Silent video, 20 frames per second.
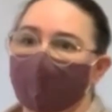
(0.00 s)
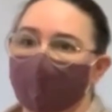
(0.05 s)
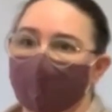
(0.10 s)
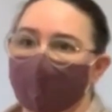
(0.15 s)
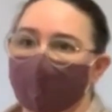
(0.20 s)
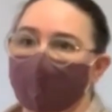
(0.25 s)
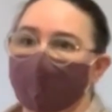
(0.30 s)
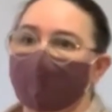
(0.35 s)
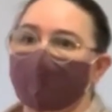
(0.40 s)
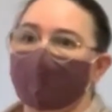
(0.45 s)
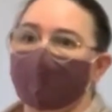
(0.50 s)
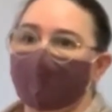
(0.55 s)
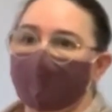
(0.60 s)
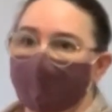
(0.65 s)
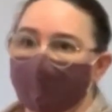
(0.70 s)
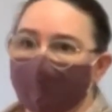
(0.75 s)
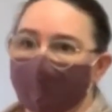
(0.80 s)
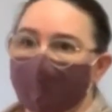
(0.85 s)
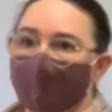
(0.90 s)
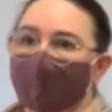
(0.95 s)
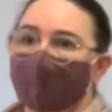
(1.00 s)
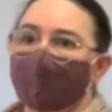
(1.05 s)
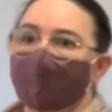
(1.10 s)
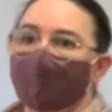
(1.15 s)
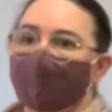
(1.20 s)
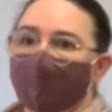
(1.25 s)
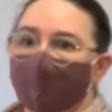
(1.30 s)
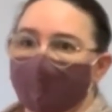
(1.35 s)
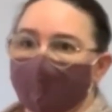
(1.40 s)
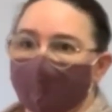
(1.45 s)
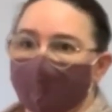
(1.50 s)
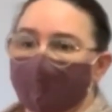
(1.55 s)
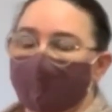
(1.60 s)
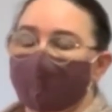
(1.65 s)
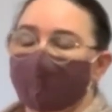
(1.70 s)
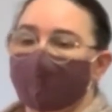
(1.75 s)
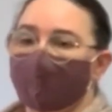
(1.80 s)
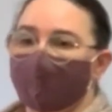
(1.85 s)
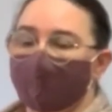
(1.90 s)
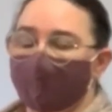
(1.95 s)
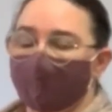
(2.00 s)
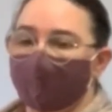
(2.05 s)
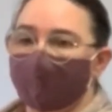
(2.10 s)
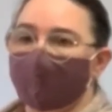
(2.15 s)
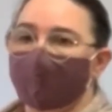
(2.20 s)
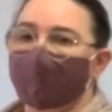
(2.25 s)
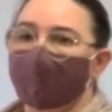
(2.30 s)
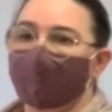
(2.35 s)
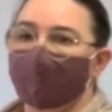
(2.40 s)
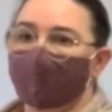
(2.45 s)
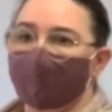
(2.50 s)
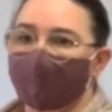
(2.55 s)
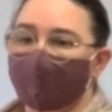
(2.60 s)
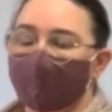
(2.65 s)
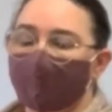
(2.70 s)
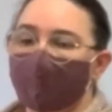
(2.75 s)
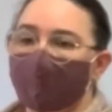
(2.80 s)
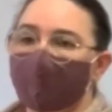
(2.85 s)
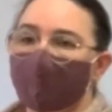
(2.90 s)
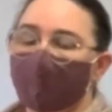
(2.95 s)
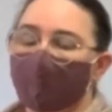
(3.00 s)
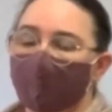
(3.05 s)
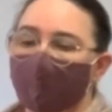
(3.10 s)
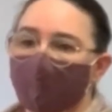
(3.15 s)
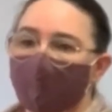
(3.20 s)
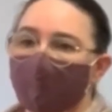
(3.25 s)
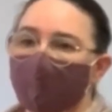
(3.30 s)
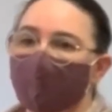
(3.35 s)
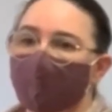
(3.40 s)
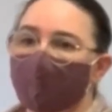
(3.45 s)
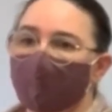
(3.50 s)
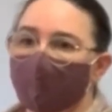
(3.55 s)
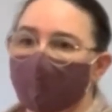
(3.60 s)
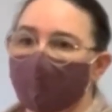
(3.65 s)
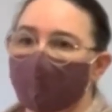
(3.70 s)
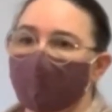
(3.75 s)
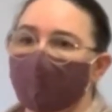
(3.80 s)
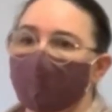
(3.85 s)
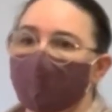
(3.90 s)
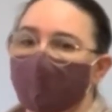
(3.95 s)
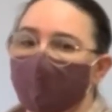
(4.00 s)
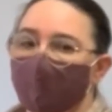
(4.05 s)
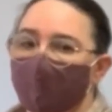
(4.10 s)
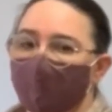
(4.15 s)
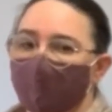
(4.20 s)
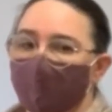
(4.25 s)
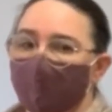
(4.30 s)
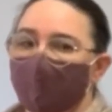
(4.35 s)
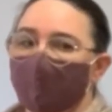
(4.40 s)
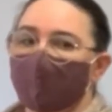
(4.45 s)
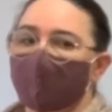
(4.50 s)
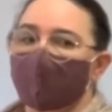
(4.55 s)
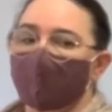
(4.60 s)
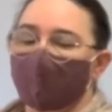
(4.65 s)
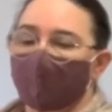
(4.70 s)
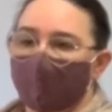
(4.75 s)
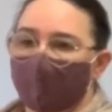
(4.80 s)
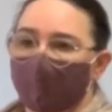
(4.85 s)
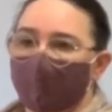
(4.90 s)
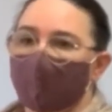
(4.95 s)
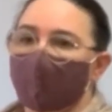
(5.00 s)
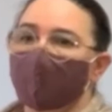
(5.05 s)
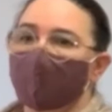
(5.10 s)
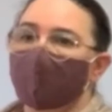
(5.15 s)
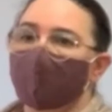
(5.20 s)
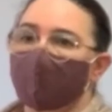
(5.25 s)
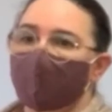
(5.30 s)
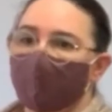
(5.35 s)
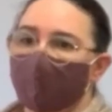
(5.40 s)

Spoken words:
The person shown says nothing.